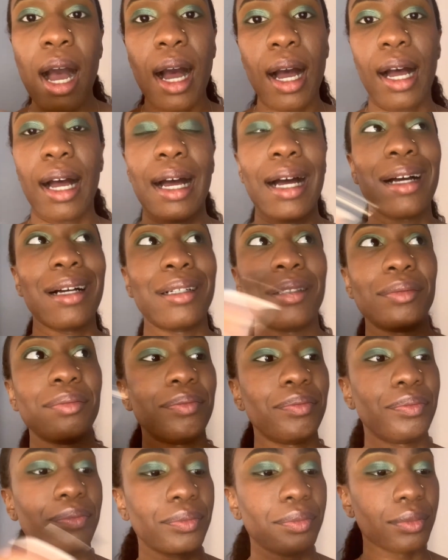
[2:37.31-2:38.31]

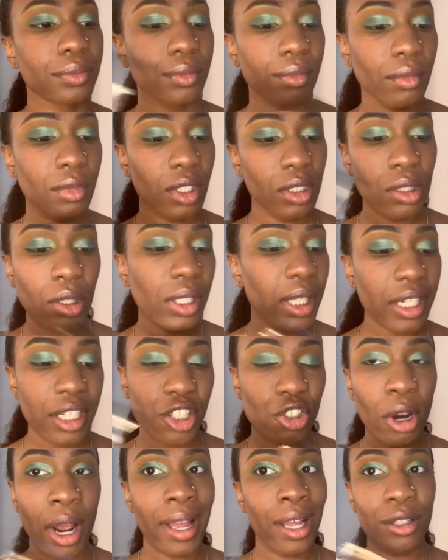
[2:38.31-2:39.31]
don't let it
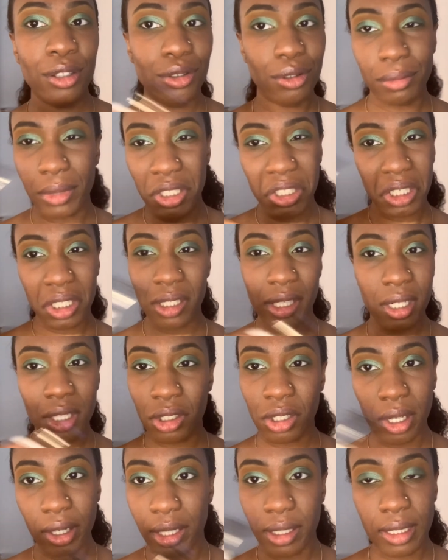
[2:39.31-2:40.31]
dry out too much because then it's
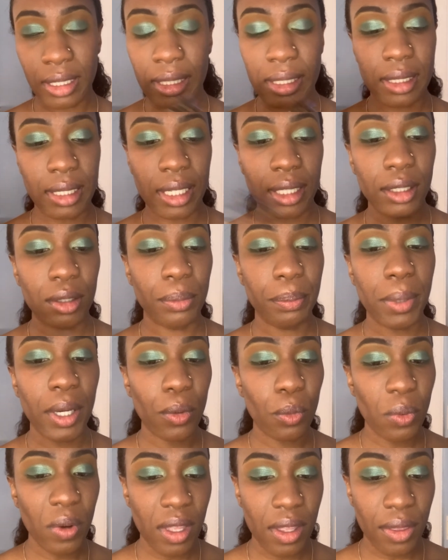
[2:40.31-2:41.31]
not gonna stick. But
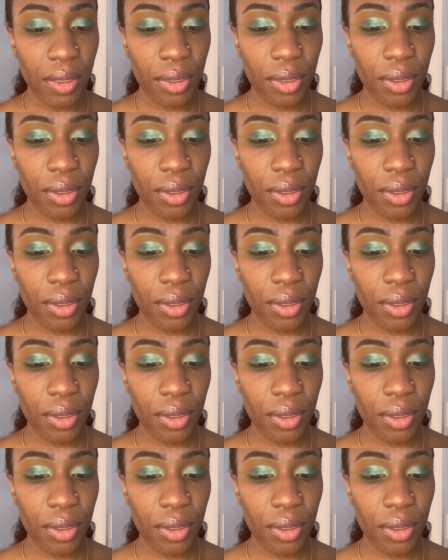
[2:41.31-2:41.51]
with